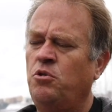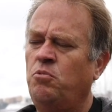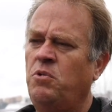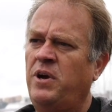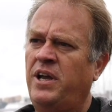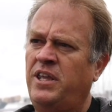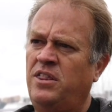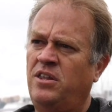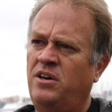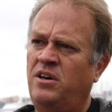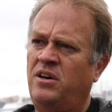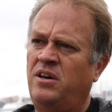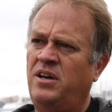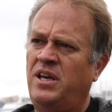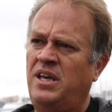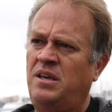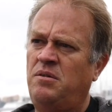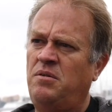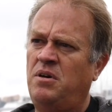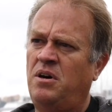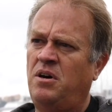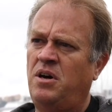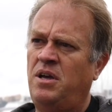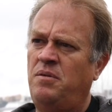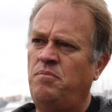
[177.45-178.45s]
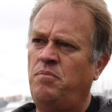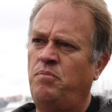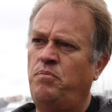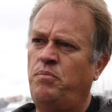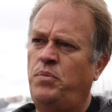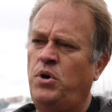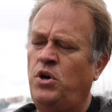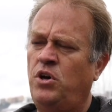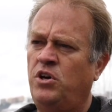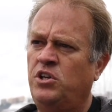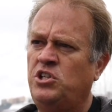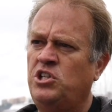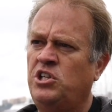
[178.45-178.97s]
the way that I
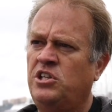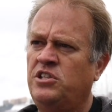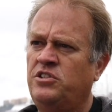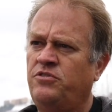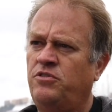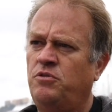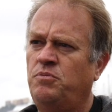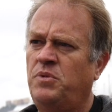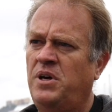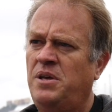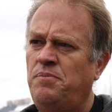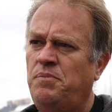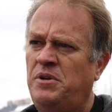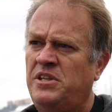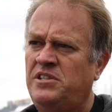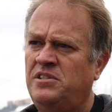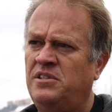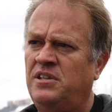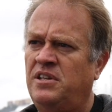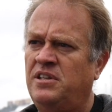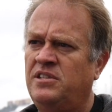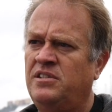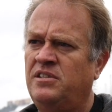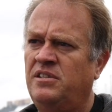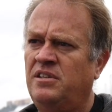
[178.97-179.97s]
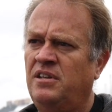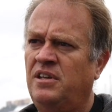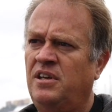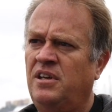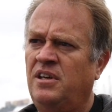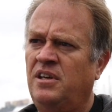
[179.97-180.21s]
purchase for my business.